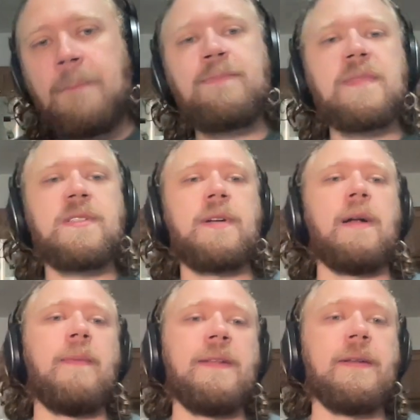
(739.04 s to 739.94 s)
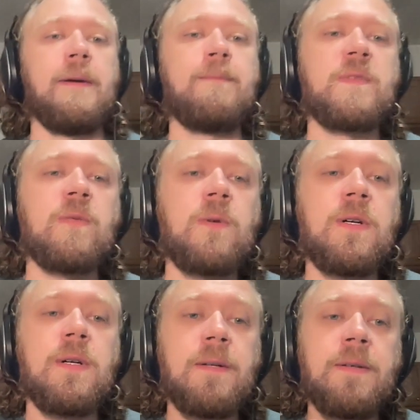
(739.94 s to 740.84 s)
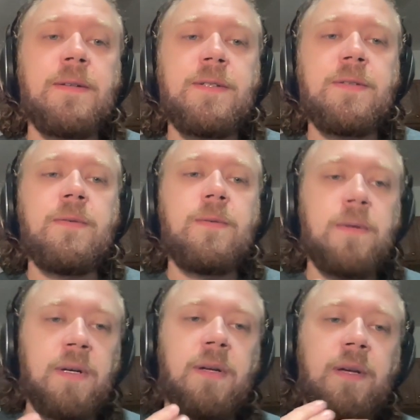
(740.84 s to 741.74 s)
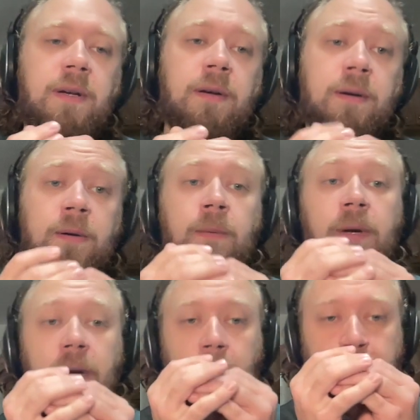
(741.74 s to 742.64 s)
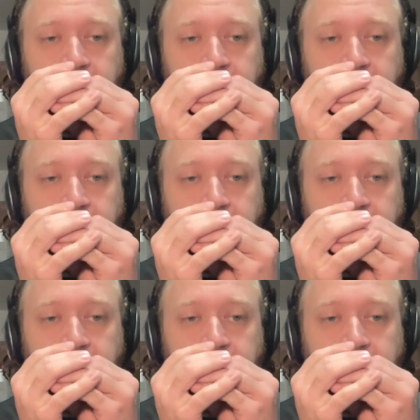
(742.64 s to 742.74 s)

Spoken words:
let's try it about there. So 1, 2, here we go.